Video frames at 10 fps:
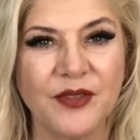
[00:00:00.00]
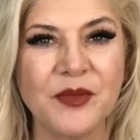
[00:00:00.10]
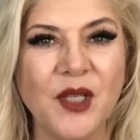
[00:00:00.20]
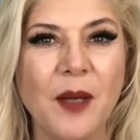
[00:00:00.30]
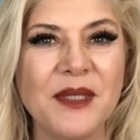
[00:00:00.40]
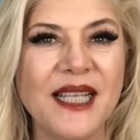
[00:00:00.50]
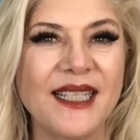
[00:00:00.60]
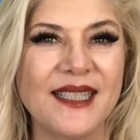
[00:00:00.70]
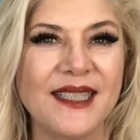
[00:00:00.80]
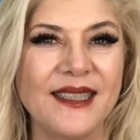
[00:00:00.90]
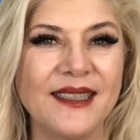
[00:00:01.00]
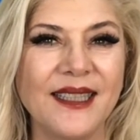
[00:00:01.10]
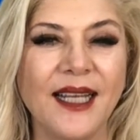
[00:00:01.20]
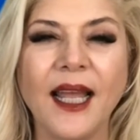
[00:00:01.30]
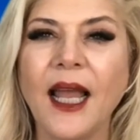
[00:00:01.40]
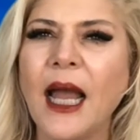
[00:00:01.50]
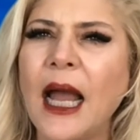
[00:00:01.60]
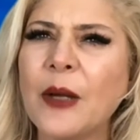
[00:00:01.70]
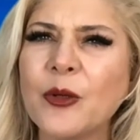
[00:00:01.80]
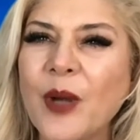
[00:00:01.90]
from Thomas Edison:
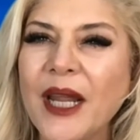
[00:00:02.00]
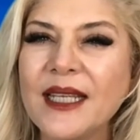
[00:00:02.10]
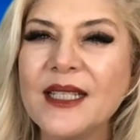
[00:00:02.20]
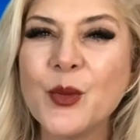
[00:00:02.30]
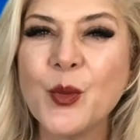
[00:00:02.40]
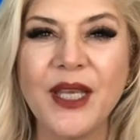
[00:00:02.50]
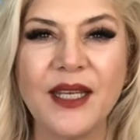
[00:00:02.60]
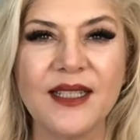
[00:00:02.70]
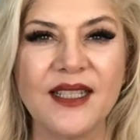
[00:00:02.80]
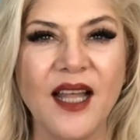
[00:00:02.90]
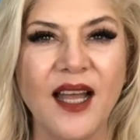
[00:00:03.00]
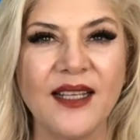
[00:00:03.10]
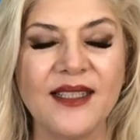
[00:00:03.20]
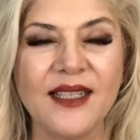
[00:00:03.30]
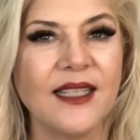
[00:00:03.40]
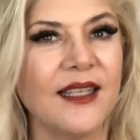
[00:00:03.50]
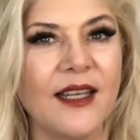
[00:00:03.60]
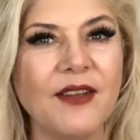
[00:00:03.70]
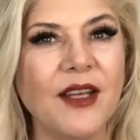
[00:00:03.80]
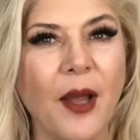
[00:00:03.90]
"Our greatest weakness lies in
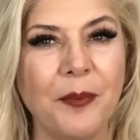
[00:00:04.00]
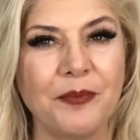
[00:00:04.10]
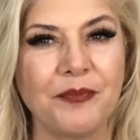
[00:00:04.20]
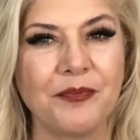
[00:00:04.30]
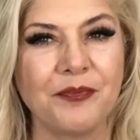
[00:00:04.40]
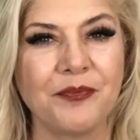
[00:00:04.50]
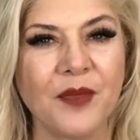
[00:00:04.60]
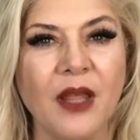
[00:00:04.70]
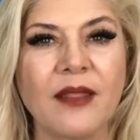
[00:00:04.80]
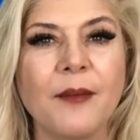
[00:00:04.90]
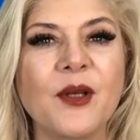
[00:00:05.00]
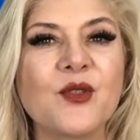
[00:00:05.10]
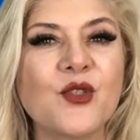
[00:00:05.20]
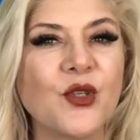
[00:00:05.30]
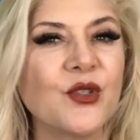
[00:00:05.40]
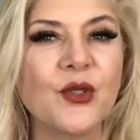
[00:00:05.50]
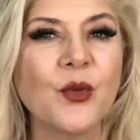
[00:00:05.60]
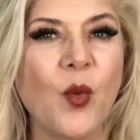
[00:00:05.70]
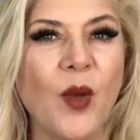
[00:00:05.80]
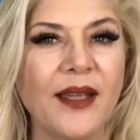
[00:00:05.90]
giving up. The most
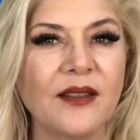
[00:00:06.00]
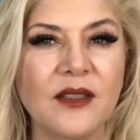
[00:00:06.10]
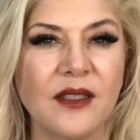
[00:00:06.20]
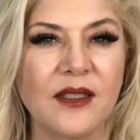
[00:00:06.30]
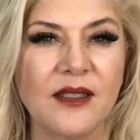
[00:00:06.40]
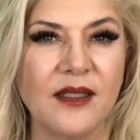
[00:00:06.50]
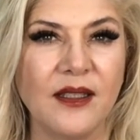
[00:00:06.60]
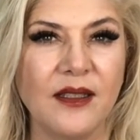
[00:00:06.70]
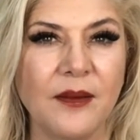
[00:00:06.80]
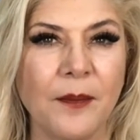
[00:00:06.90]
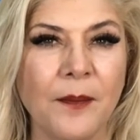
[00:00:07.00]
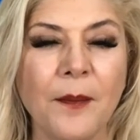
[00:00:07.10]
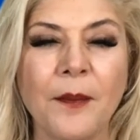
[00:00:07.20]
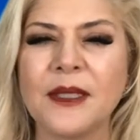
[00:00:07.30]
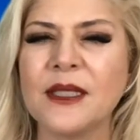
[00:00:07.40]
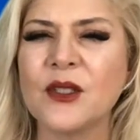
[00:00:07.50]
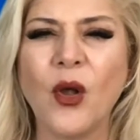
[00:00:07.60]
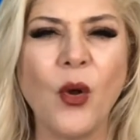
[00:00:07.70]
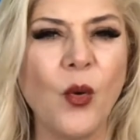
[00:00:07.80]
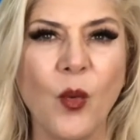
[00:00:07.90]
certain way to succeed is
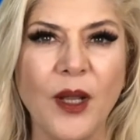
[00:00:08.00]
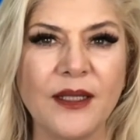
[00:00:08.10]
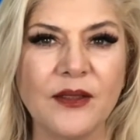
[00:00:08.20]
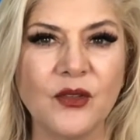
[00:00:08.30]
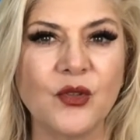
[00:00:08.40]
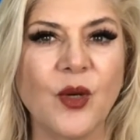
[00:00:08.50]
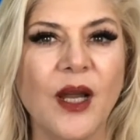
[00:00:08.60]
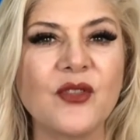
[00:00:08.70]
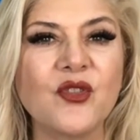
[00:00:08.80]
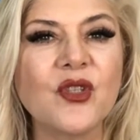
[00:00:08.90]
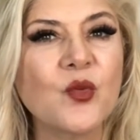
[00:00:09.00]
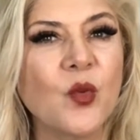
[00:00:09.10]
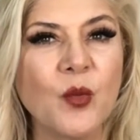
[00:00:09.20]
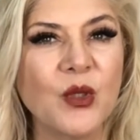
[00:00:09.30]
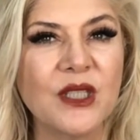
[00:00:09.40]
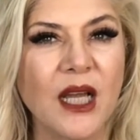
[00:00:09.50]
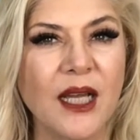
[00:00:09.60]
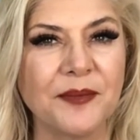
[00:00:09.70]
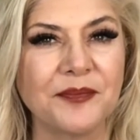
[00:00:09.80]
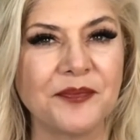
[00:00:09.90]
always to try just one more
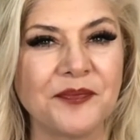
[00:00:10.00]
time,"